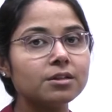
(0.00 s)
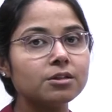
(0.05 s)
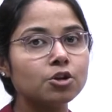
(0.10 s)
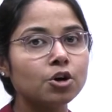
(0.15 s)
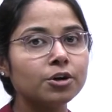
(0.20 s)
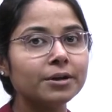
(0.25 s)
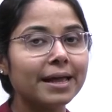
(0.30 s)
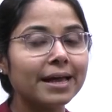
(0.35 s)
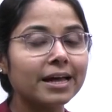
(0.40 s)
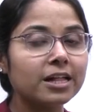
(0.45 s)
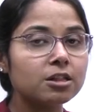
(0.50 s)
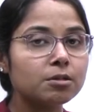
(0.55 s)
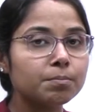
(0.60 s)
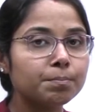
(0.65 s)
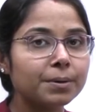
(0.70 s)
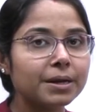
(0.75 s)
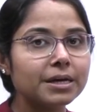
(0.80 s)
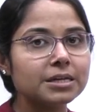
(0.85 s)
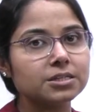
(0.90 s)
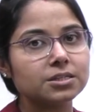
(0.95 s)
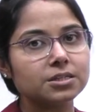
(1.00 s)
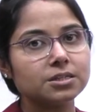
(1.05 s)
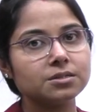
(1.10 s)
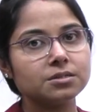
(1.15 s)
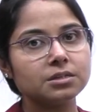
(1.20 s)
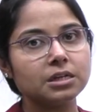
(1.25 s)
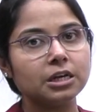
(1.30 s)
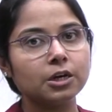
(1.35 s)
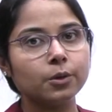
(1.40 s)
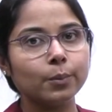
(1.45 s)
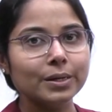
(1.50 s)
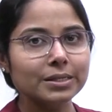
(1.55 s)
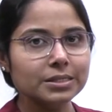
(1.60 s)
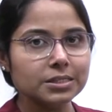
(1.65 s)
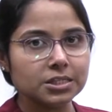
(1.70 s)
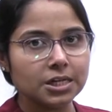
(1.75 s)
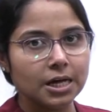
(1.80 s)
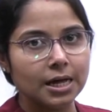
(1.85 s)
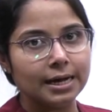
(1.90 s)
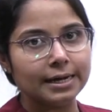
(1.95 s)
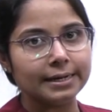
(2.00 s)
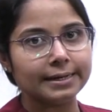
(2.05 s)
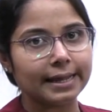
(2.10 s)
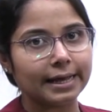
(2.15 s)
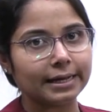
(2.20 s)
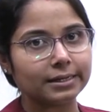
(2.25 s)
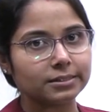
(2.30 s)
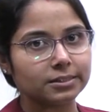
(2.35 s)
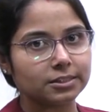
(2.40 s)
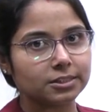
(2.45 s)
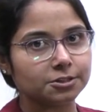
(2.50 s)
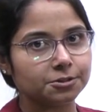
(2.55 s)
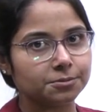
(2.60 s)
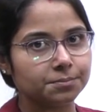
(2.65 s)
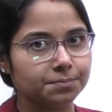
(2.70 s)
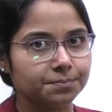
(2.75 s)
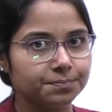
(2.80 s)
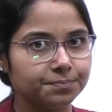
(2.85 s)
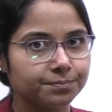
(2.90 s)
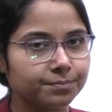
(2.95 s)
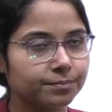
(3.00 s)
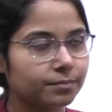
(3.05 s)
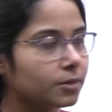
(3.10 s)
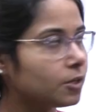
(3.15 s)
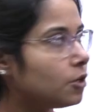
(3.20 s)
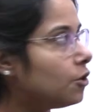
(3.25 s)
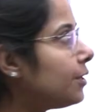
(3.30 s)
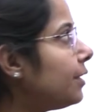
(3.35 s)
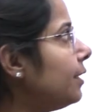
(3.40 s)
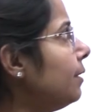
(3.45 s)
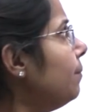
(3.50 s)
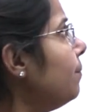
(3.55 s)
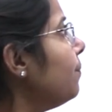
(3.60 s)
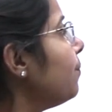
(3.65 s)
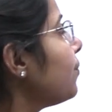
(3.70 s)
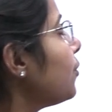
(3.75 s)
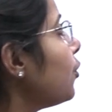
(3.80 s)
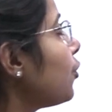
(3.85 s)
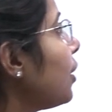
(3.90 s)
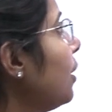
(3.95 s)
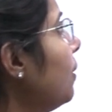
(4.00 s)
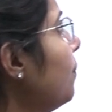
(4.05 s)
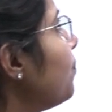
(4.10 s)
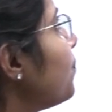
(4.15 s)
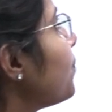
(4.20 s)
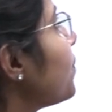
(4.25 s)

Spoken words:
is your expressed sequence tags. Okay? Okay.